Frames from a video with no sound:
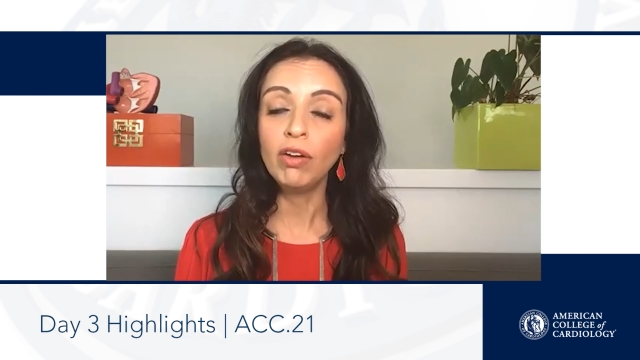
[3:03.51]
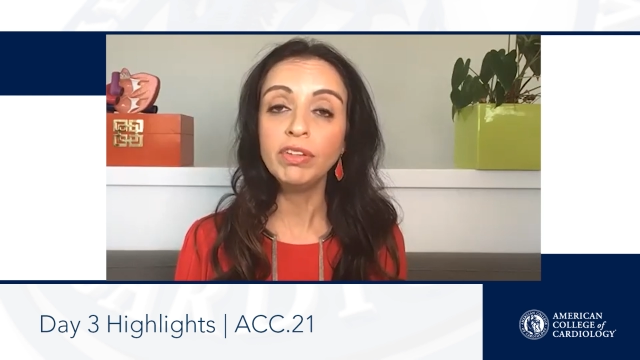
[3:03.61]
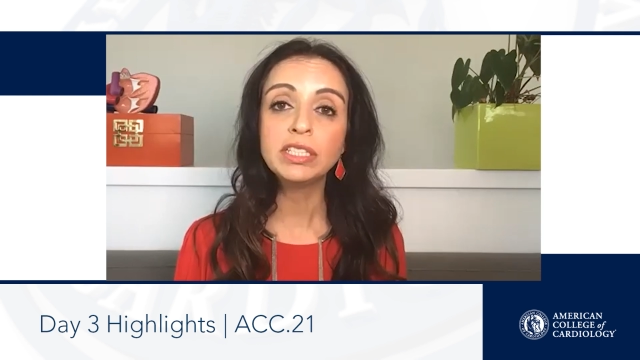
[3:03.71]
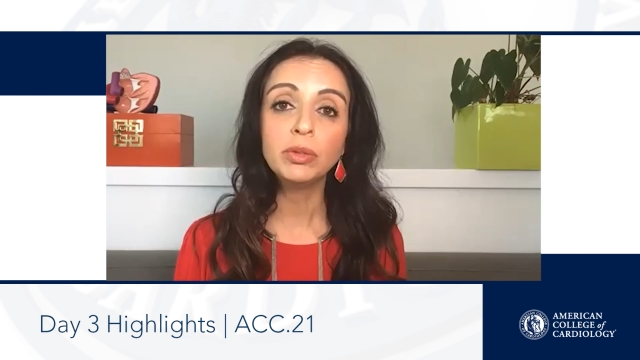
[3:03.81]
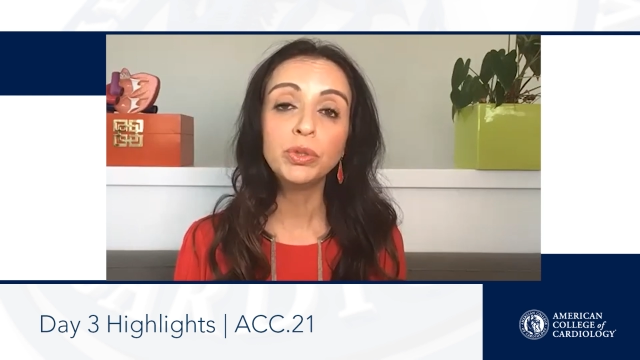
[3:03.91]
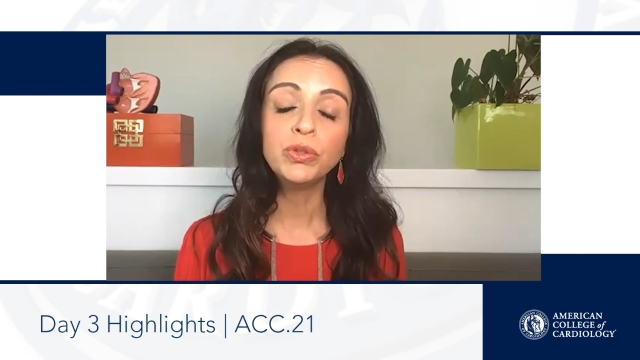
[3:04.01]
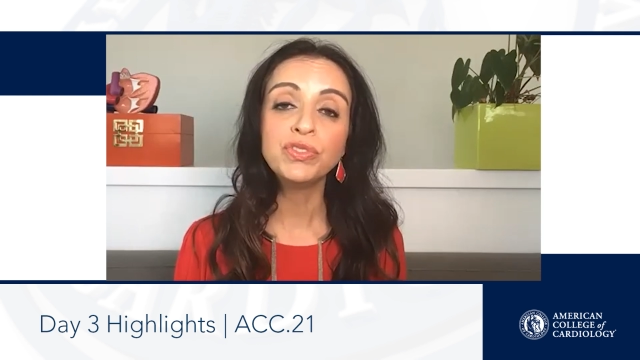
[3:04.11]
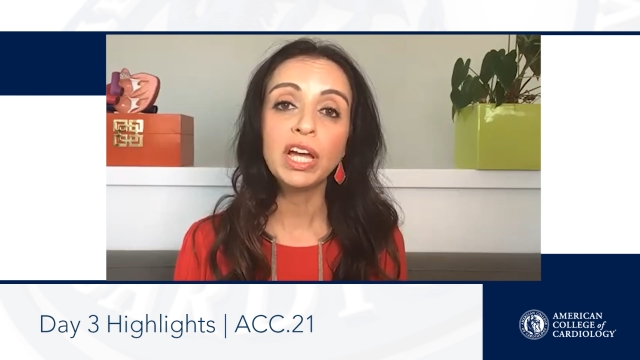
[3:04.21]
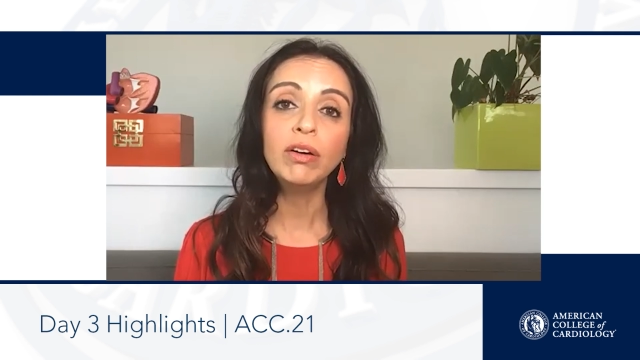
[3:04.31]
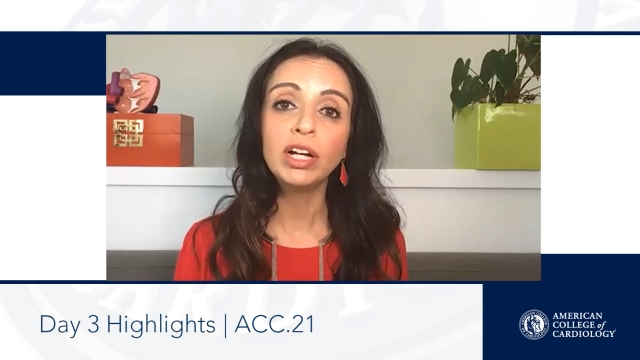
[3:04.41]
obviously
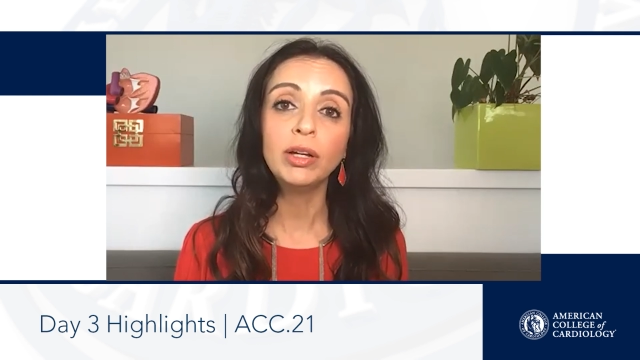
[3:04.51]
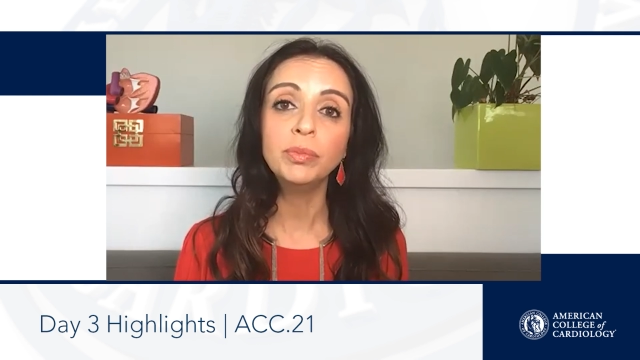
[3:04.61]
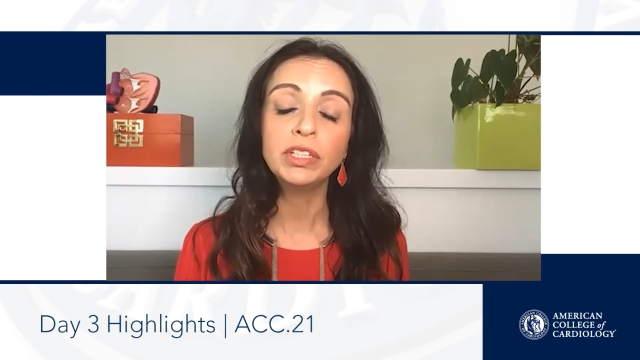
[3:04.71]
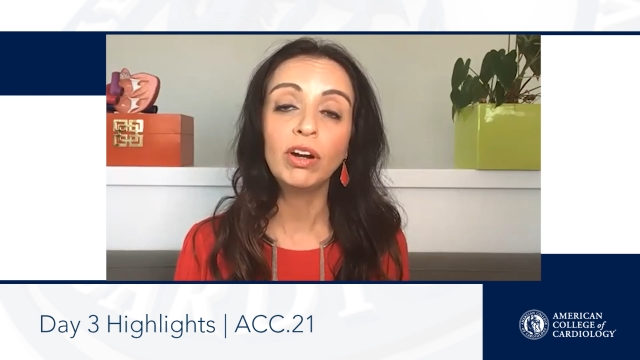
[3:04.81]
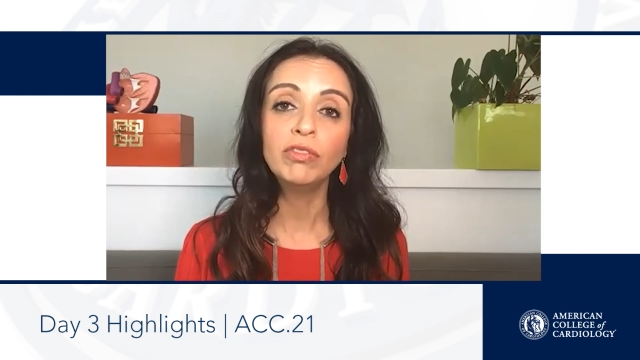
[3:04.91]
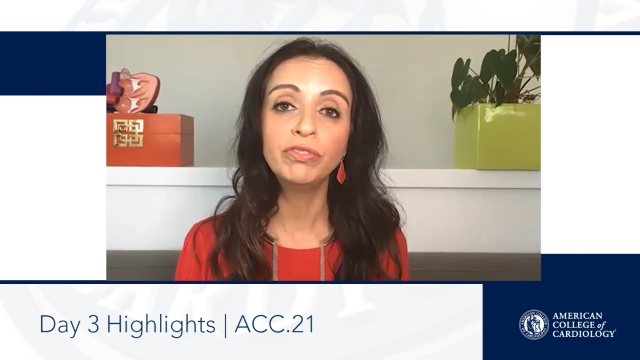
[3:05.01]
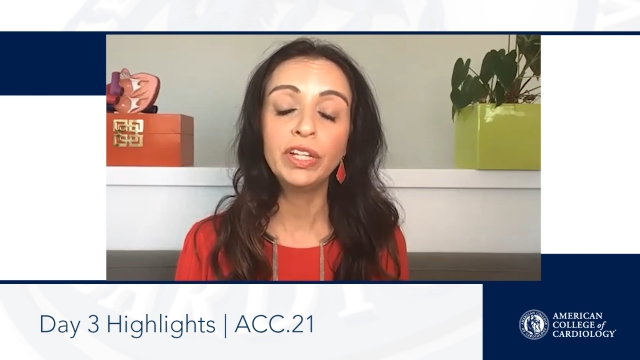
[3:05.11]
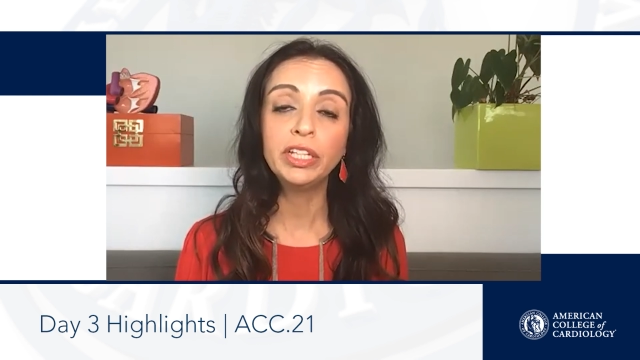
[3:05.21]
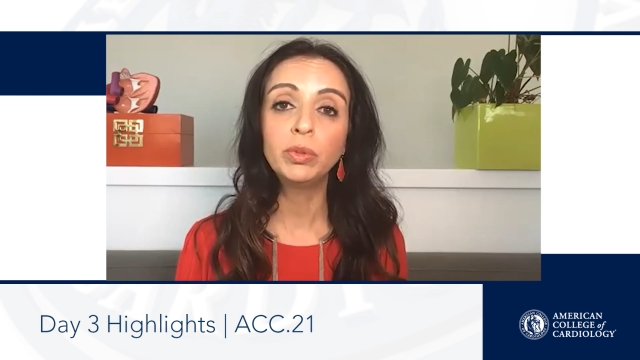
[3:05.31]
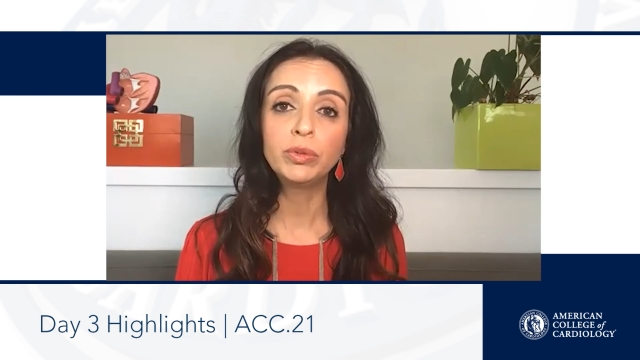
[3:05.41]
improves outcomes in heart
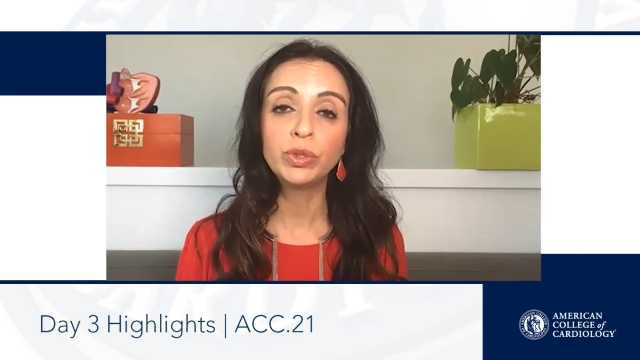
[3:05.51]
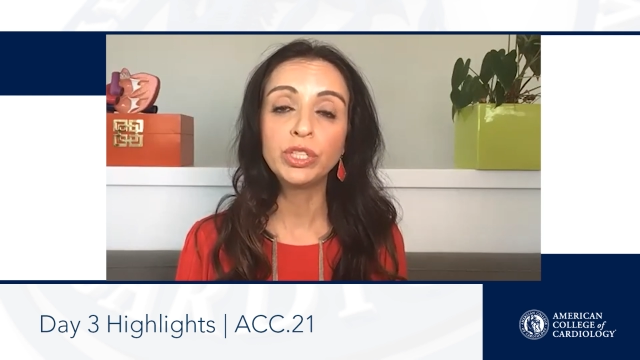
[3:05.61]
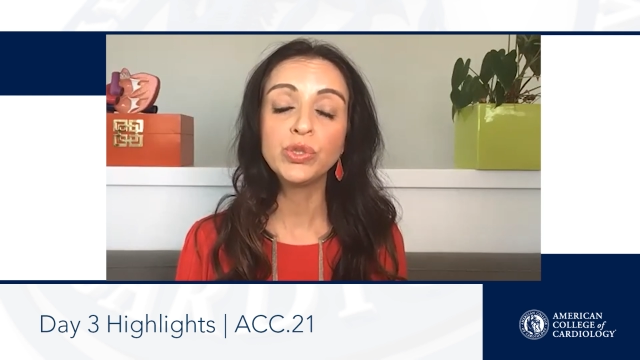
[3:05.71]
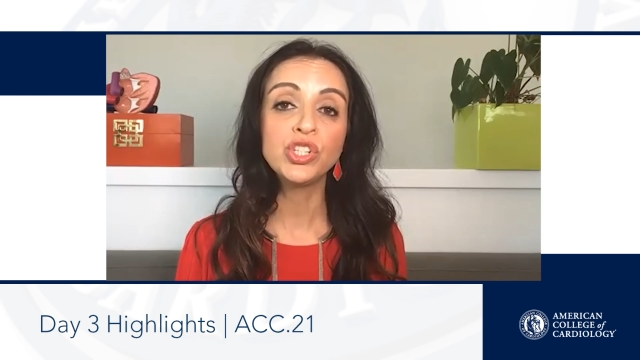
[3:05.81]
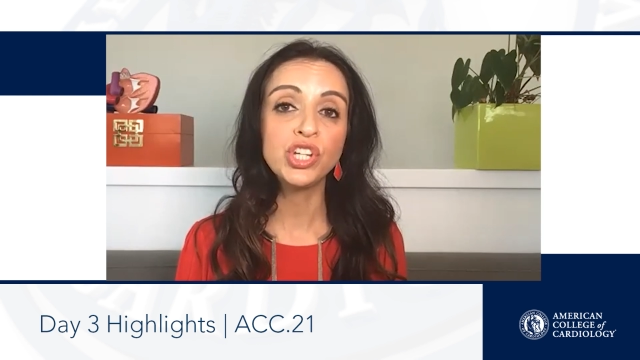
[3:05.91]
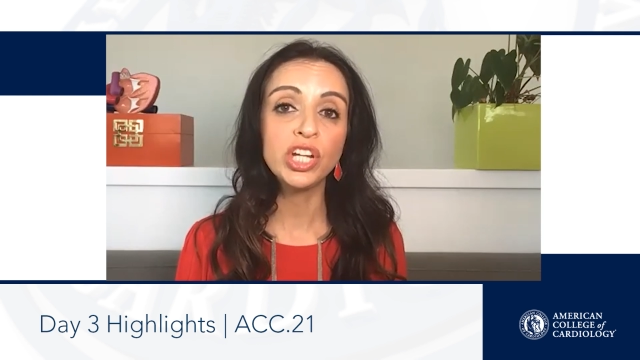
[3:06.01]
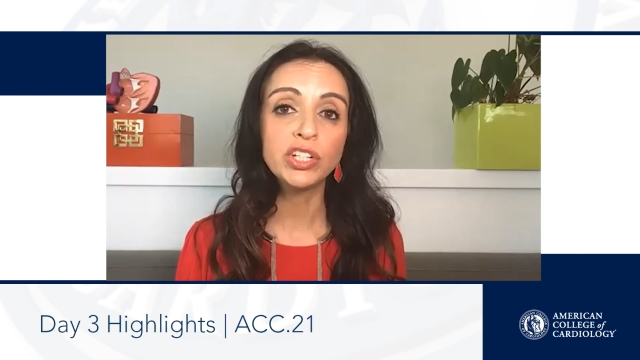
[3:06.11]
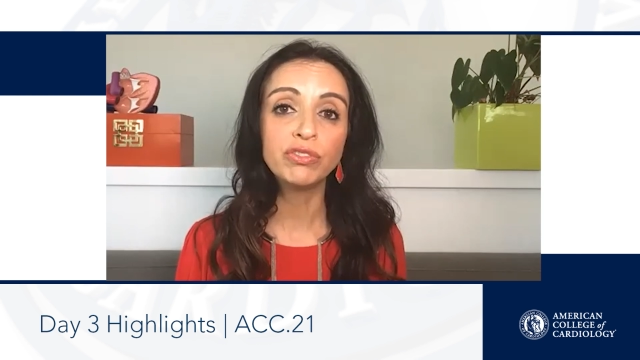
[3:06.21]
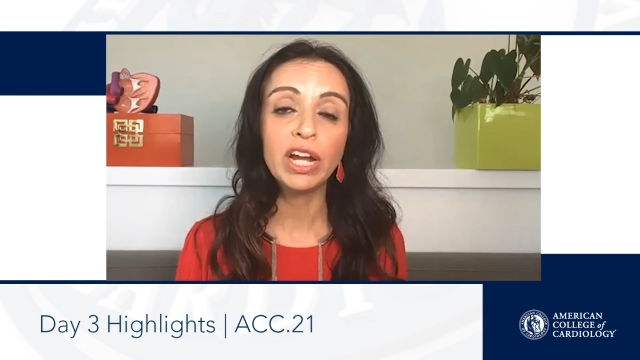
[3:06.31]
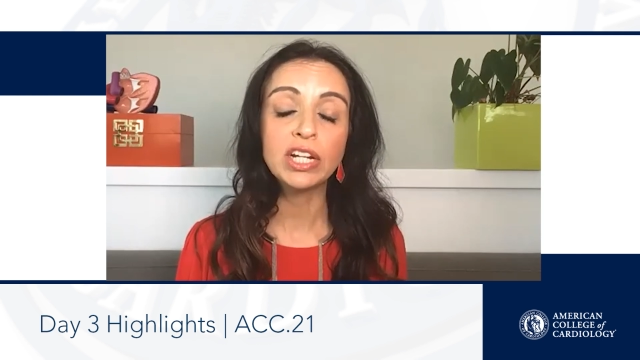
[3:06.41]
failure with reduced
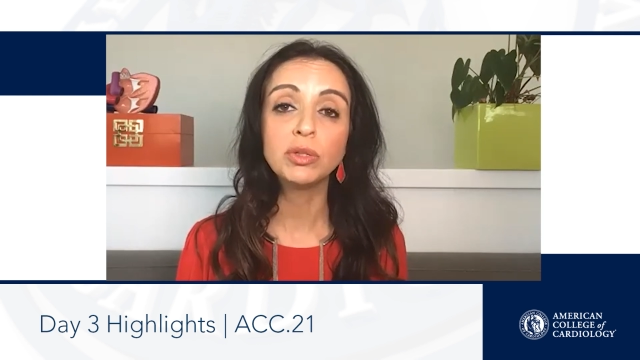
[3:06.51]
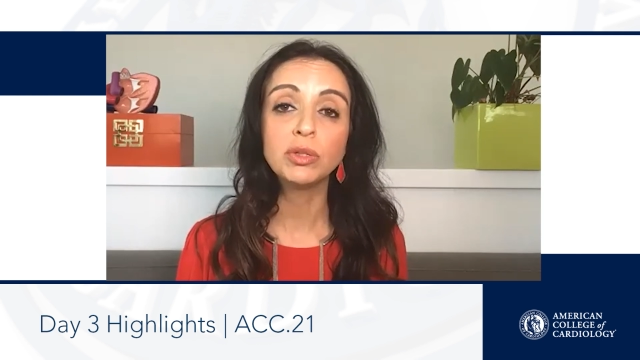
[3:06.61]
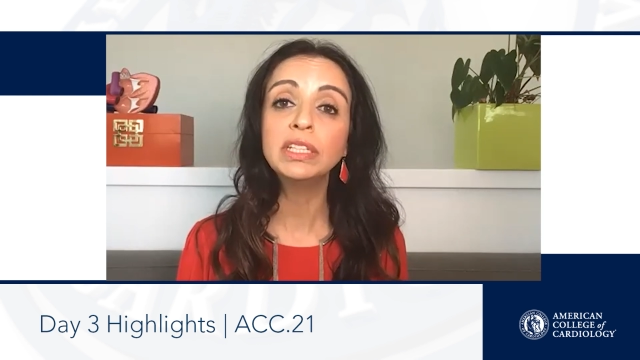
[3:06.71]
ejection fraction,